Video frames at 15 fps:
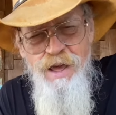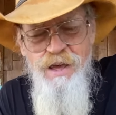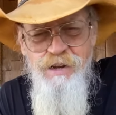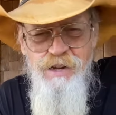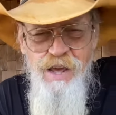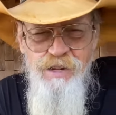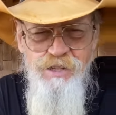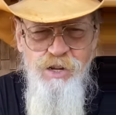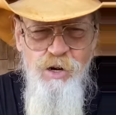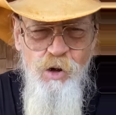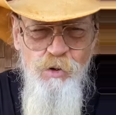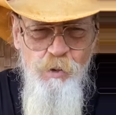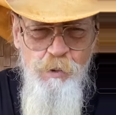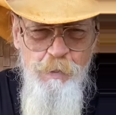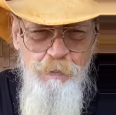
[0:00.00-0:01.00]
And you know,
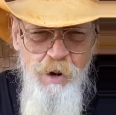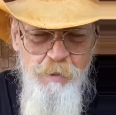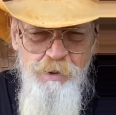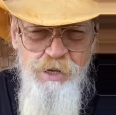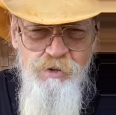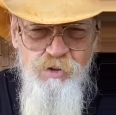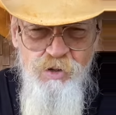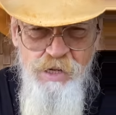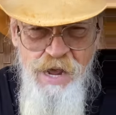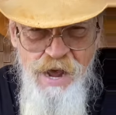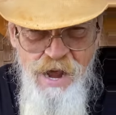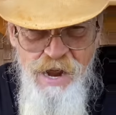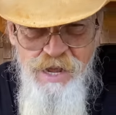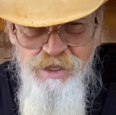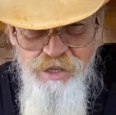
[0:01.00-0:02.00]
the Republicans
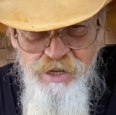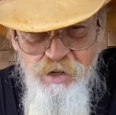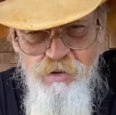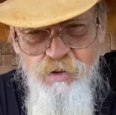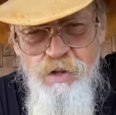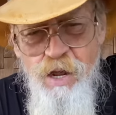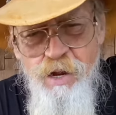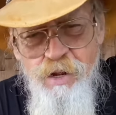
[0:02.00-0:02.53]
tie this,